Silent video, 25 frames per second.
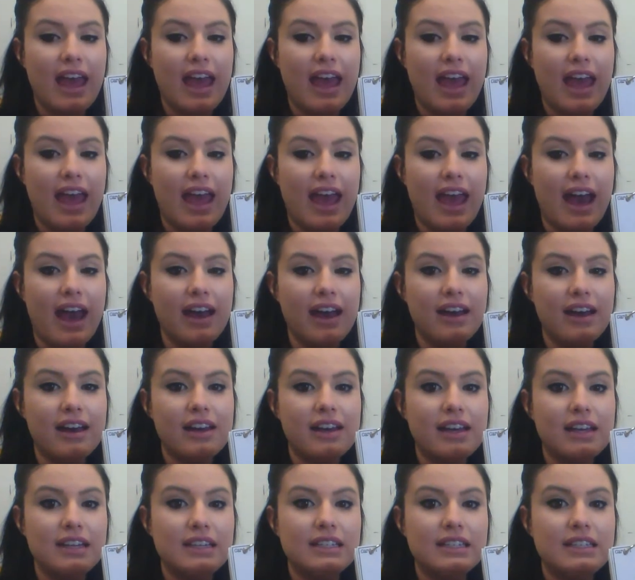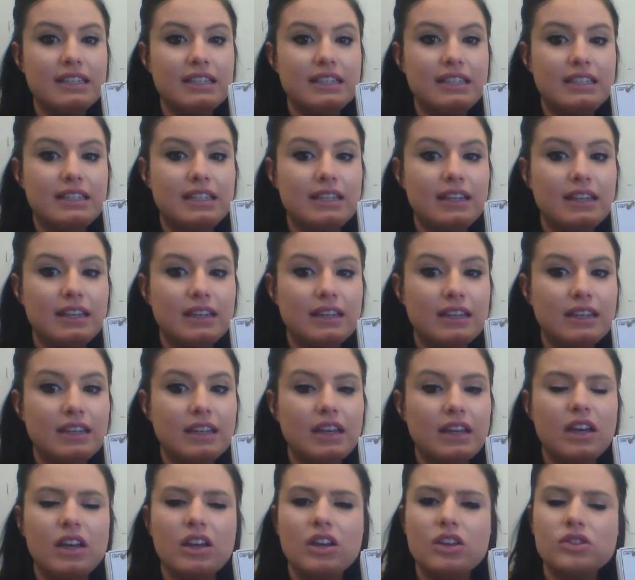a, t.
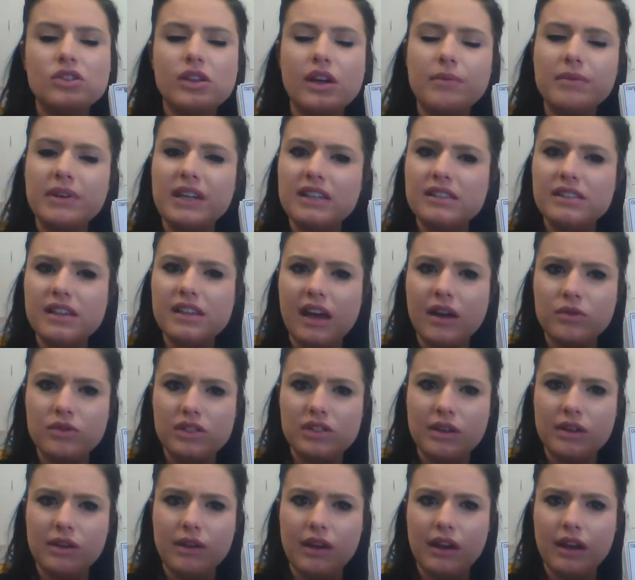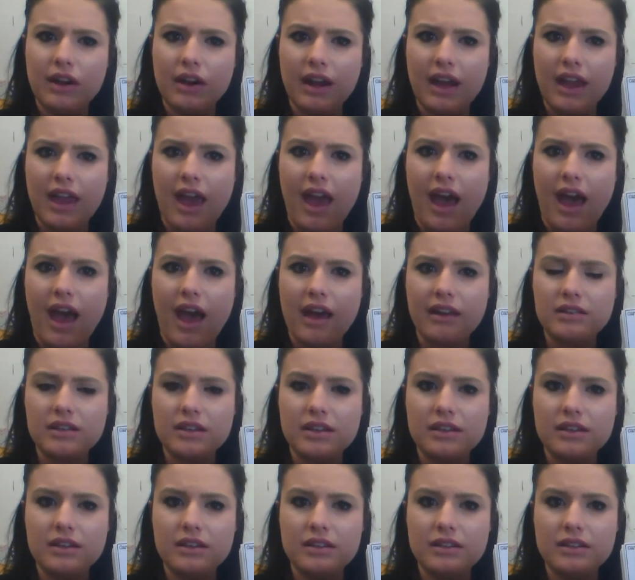So how many sounds do you hear in cat?
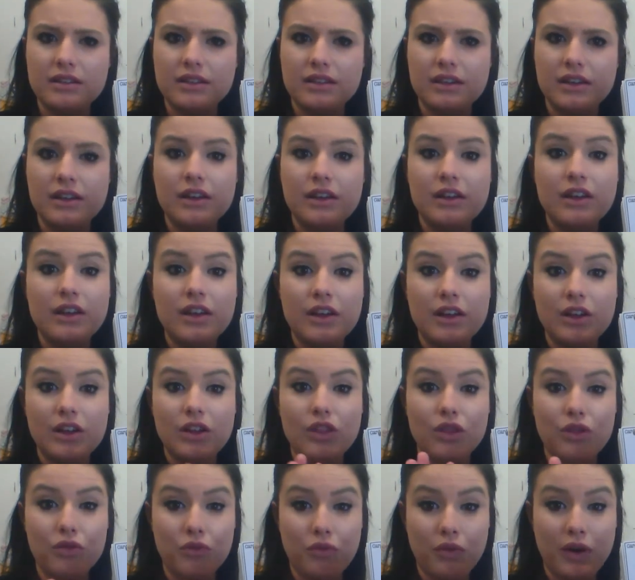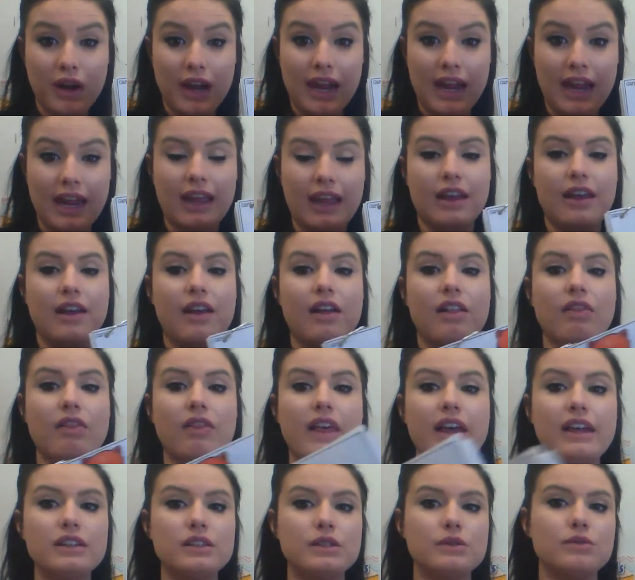3.
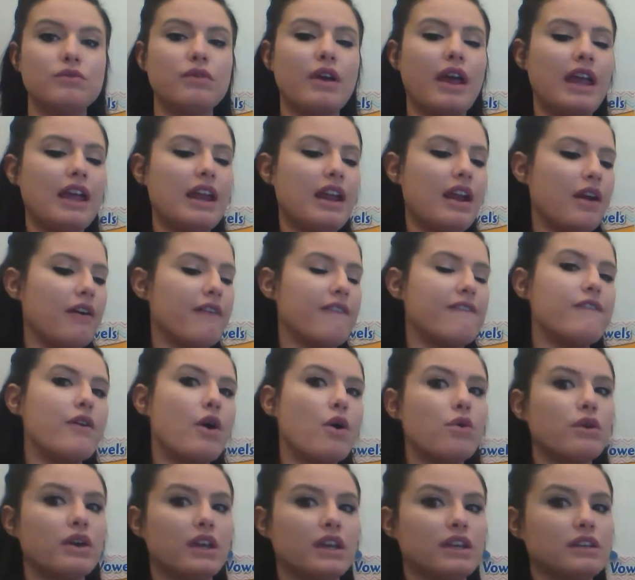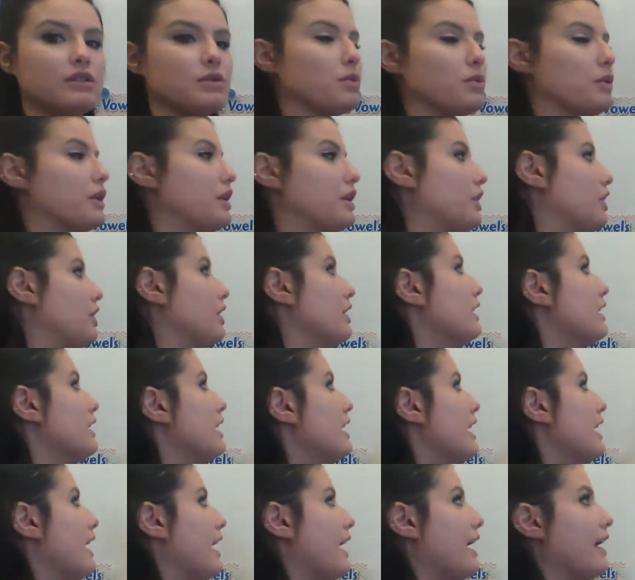Let's write our focus word
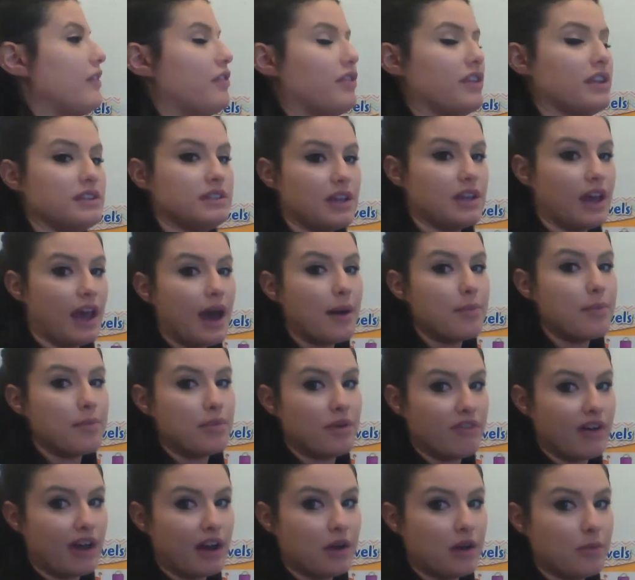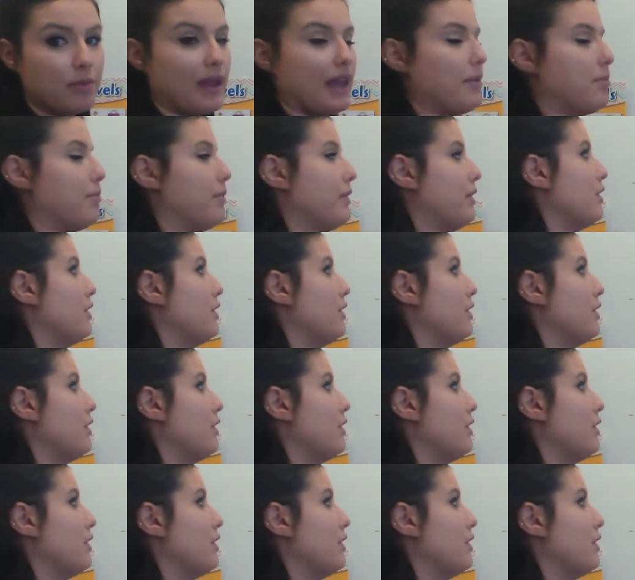at the top of our paper,